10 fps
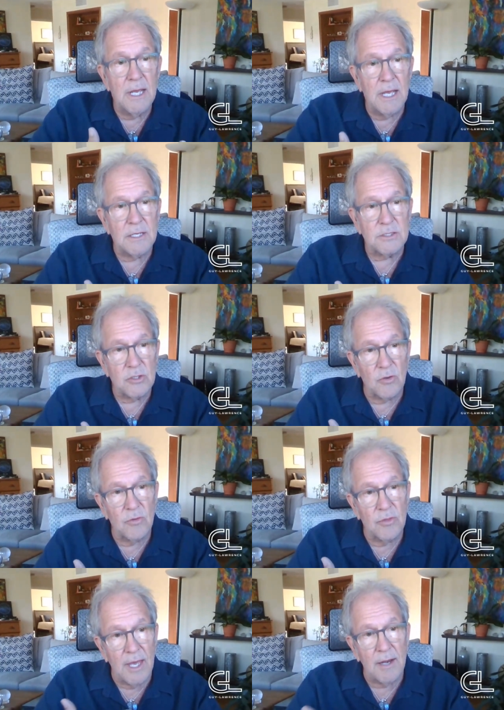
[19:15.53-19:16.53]
And so
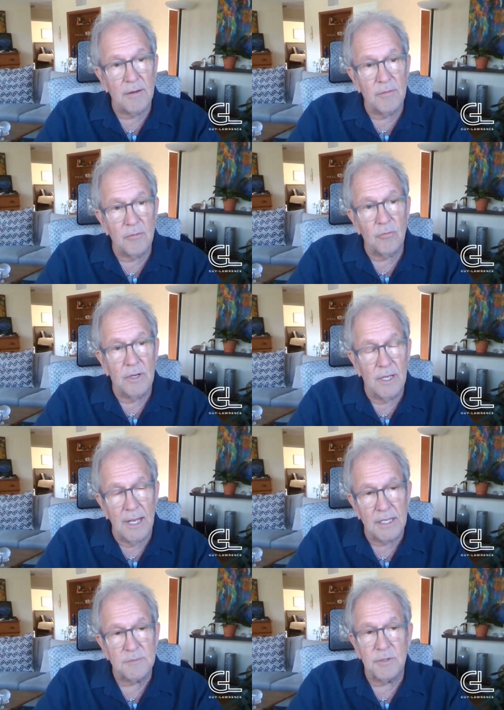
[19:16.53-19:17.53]
that
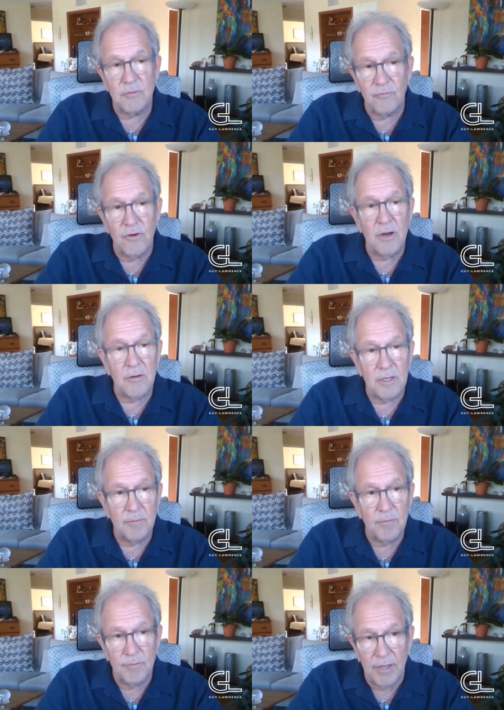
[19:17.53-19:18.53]
has been very